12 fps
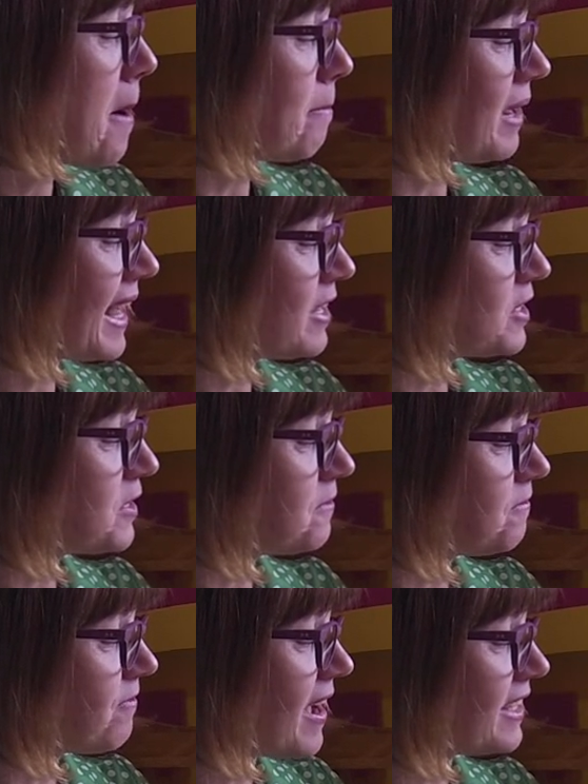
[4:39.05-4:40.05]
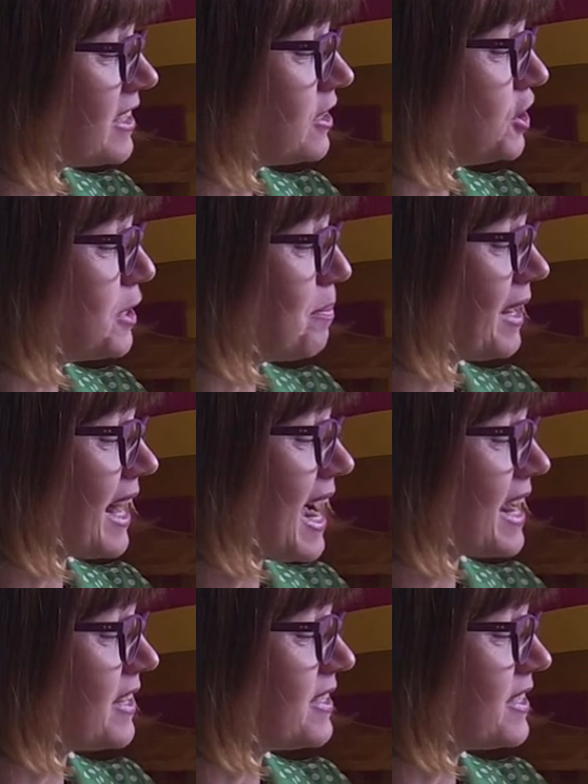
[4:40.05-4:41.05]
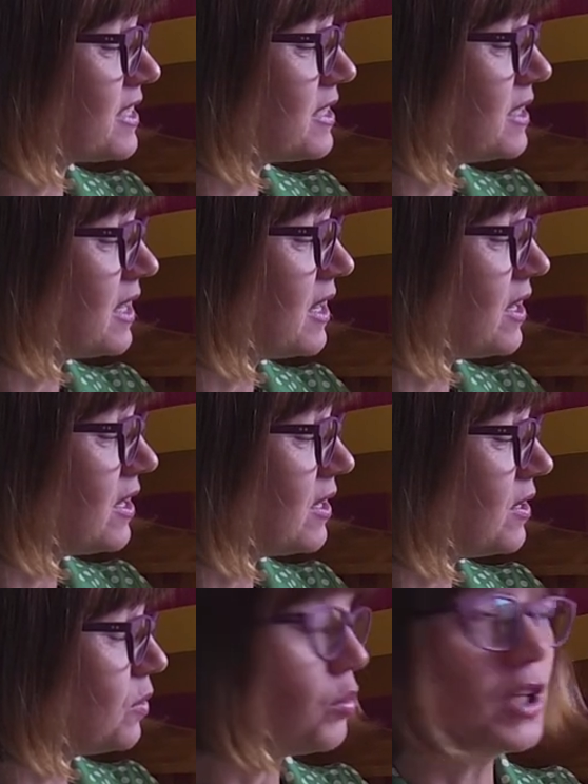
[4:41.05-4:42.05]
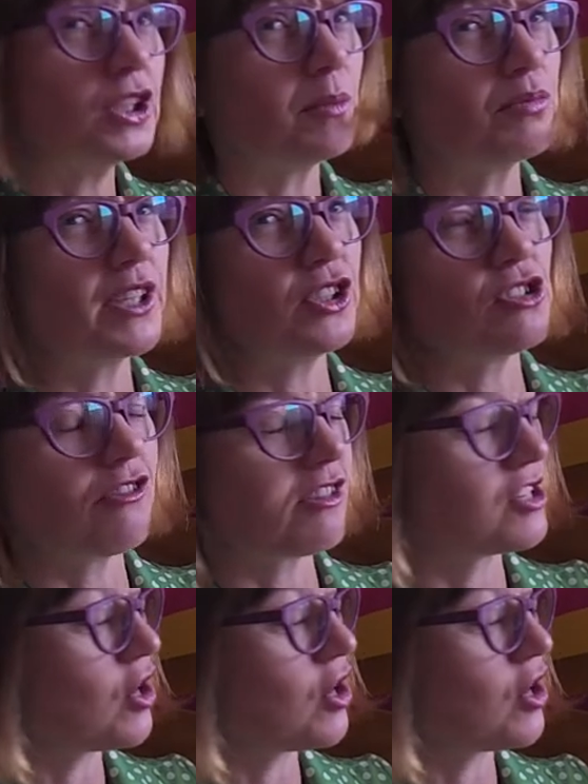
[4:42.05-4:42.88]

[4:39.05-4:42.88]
platters of fat chipolatas, which I'm pretty sure are a